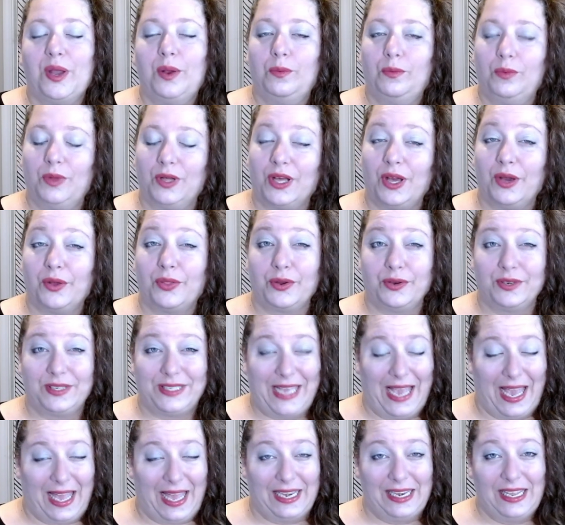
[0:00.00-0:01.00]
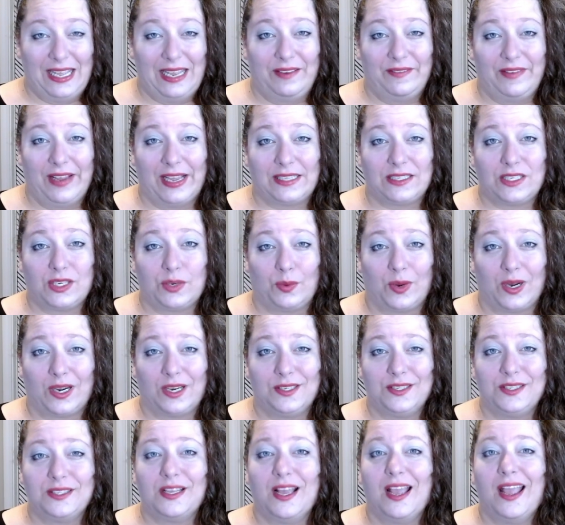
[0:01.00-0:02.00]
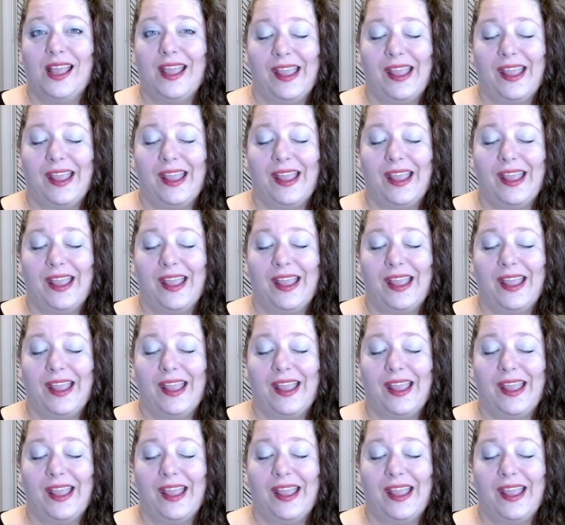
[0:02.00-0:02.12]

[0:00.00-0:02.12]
We'll go through 10 advanced words